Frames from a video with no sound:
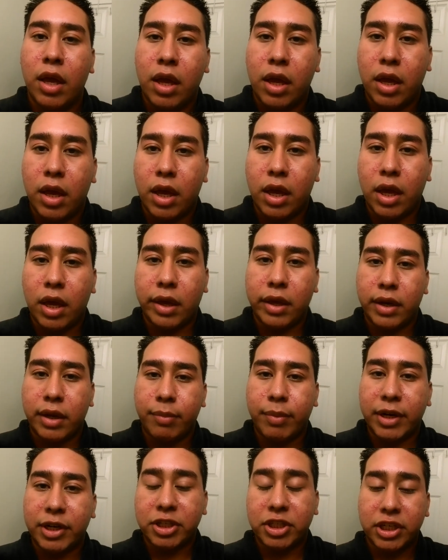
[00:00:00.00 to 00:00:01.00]
And I'm gonna
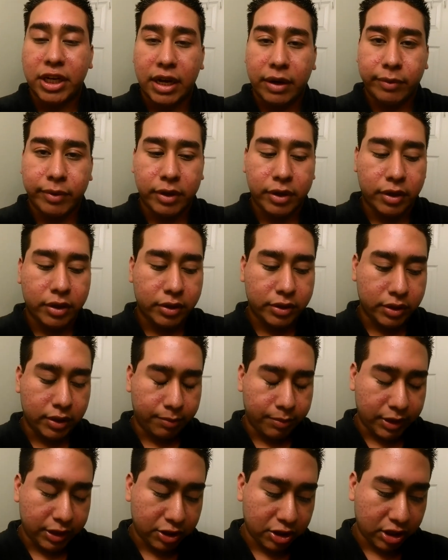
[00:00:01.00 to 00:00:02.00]
shower, so I'm gonna
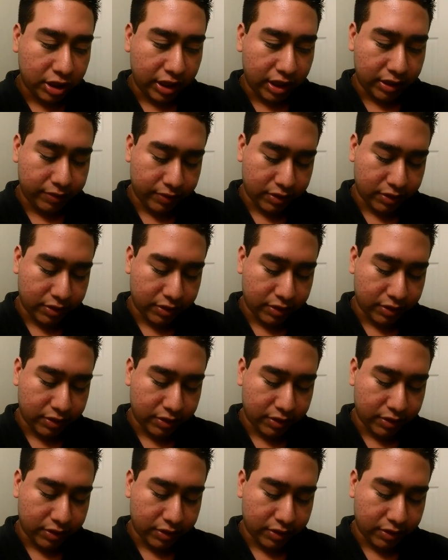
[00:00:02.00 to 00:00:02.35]
shave and